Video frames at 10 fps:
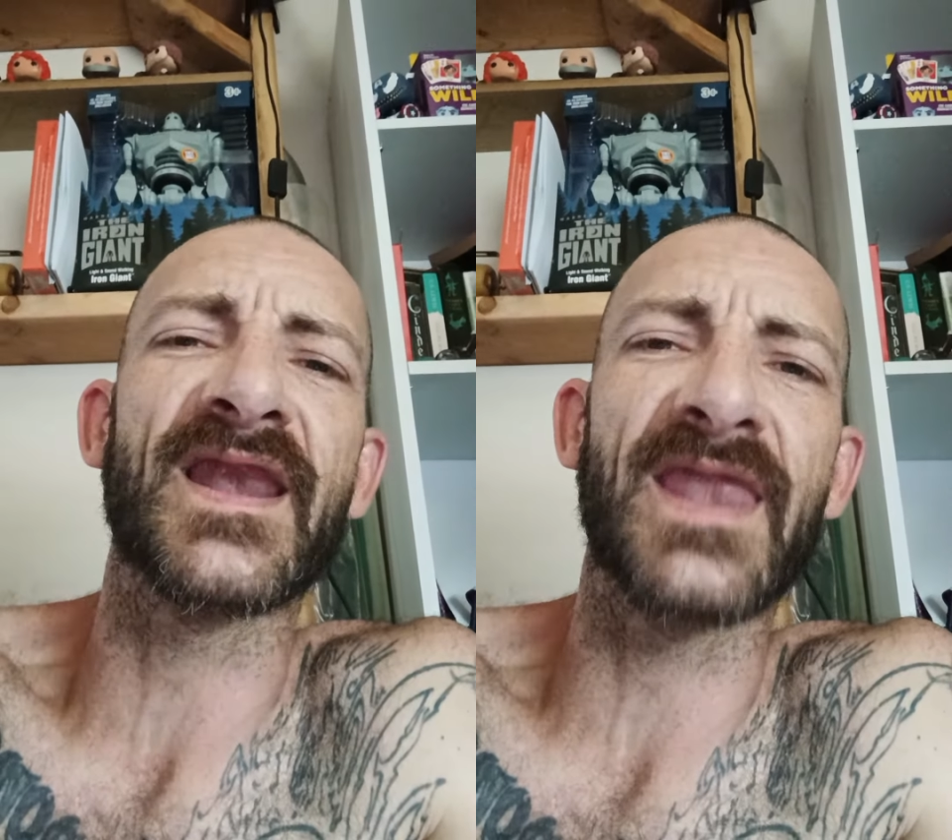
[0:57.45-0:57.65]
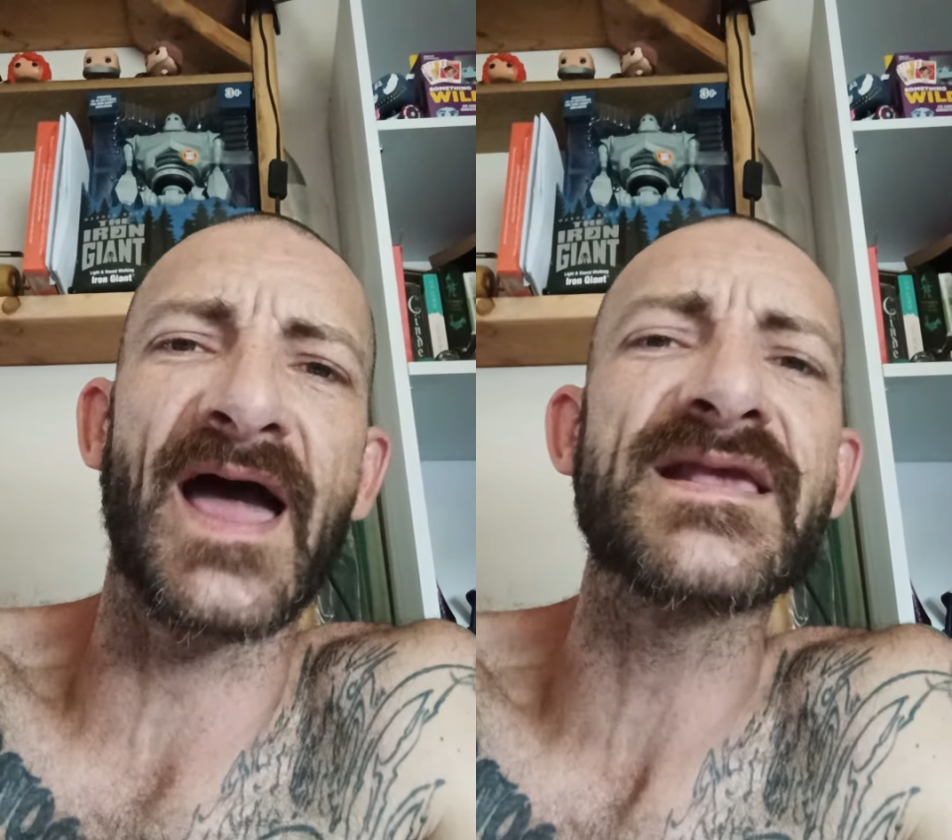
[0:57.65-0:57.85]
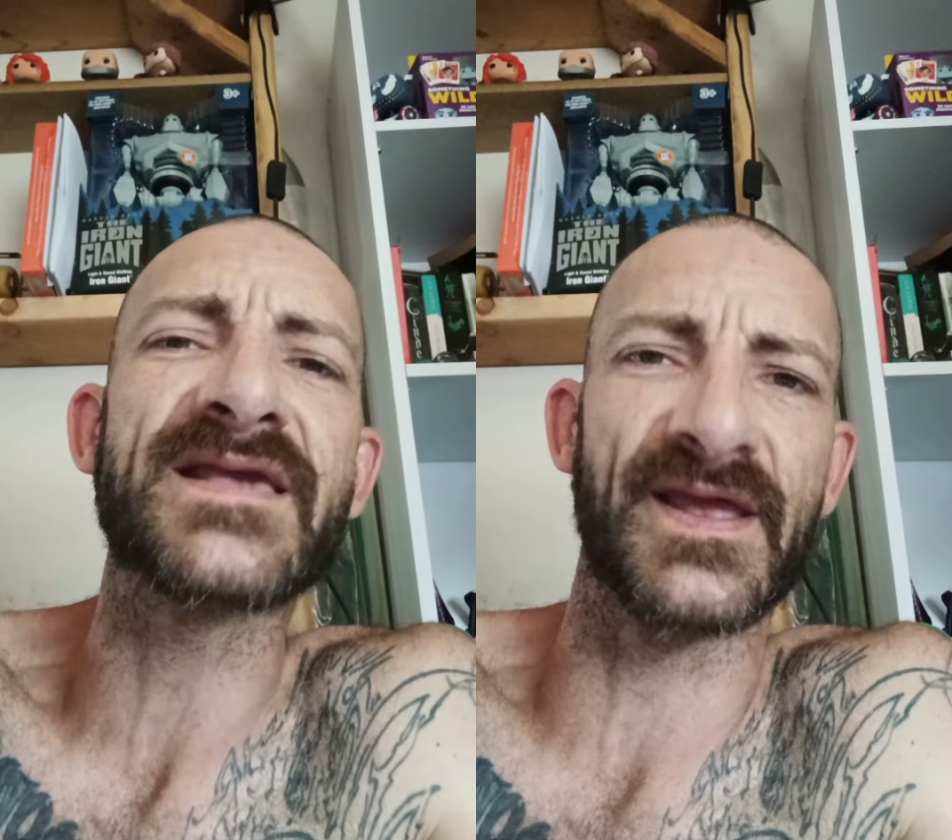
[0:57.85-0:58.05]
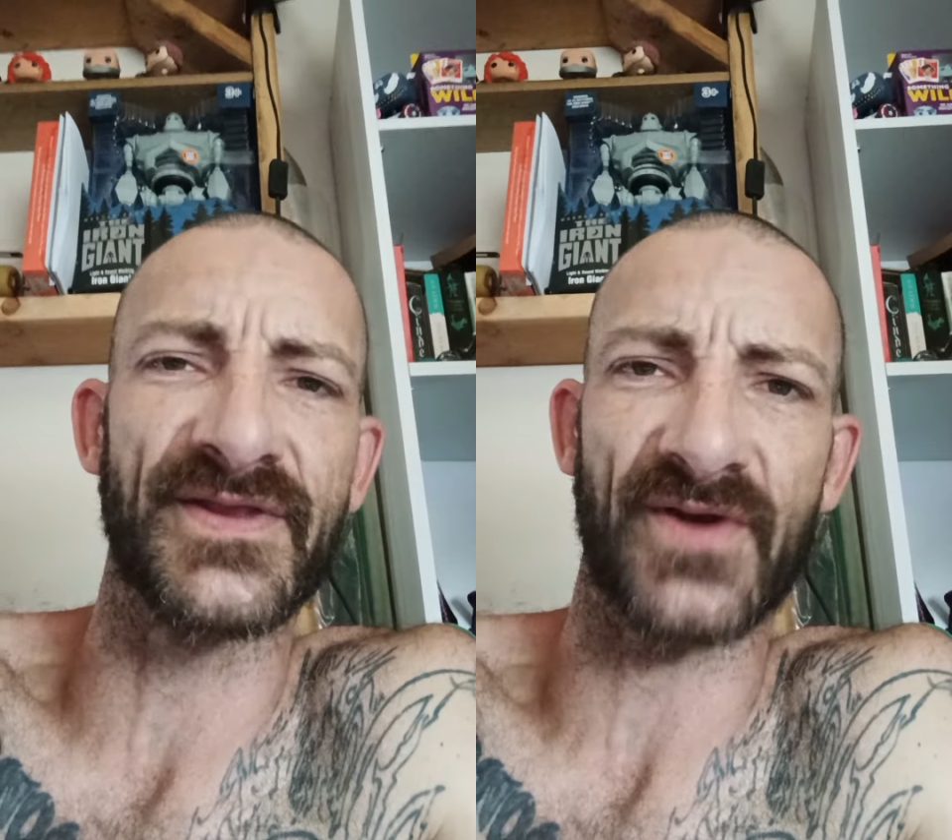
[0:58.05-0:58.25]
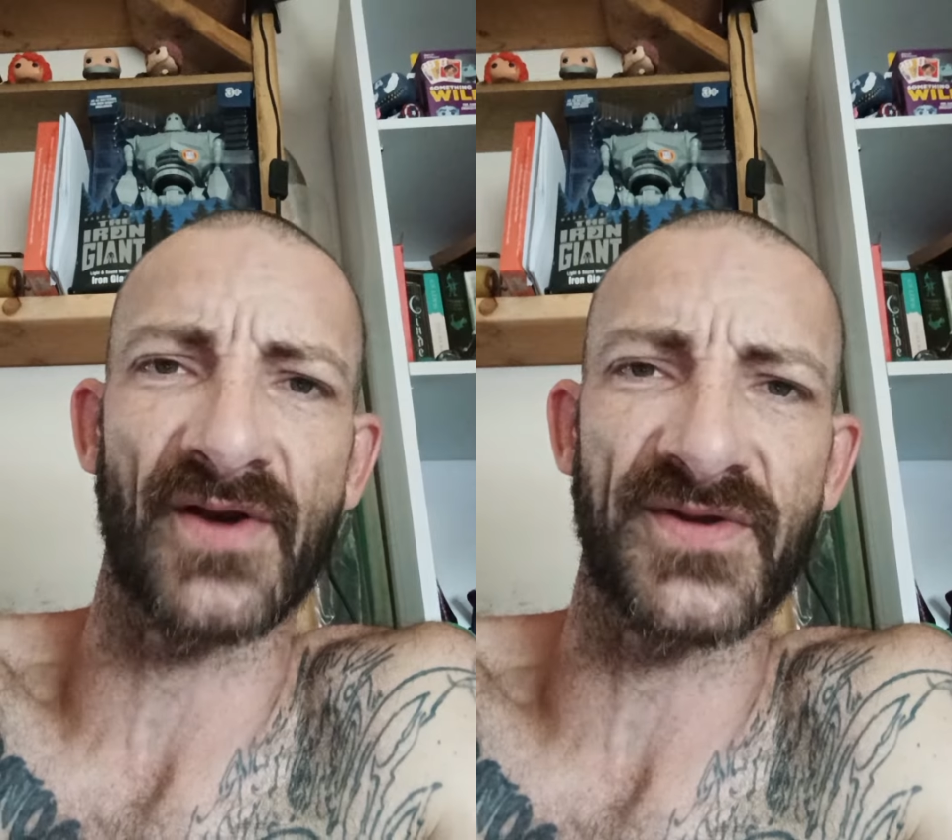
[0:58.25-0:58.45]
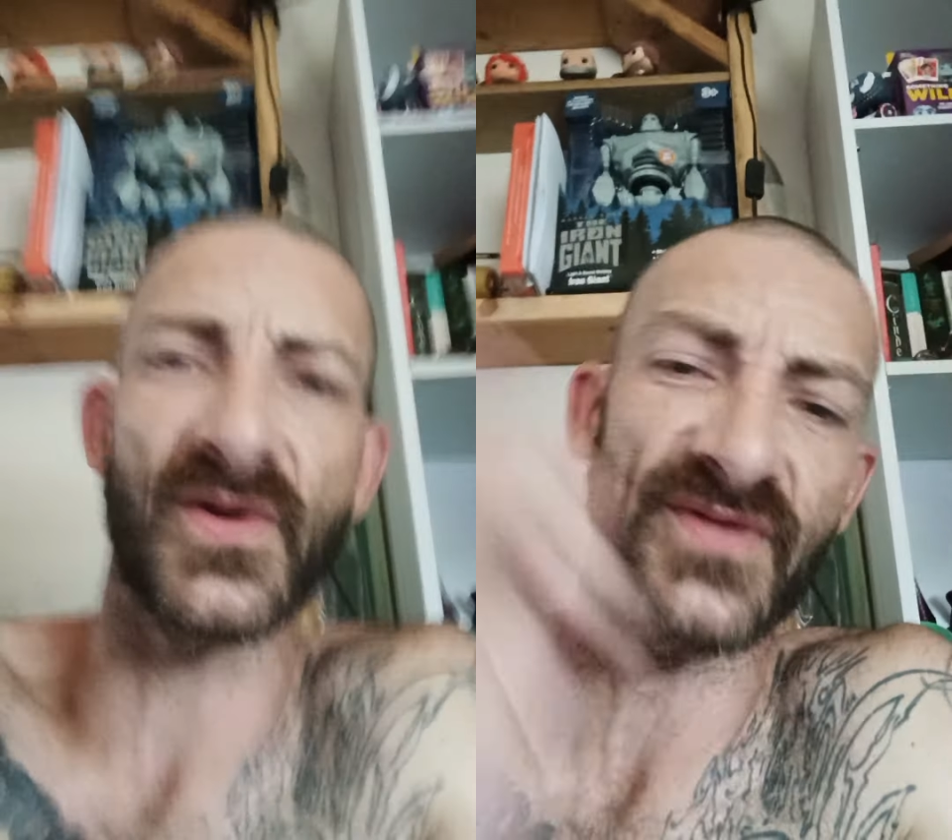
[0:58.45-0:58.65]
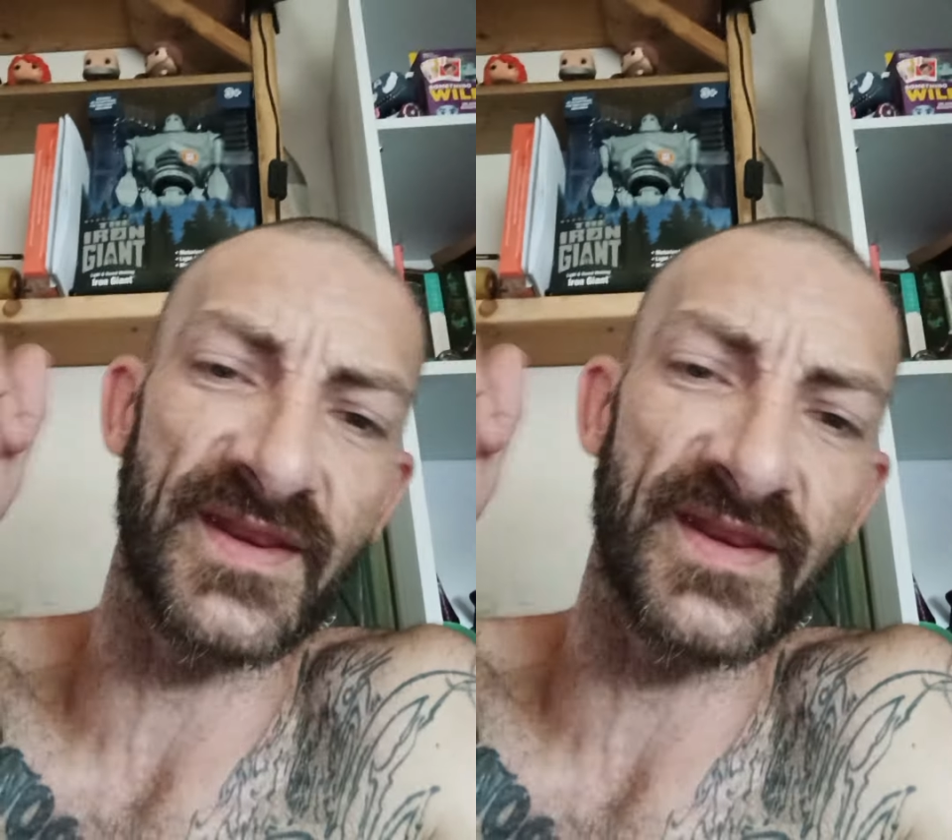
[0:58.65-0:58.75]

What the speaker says: like kids' cartoons,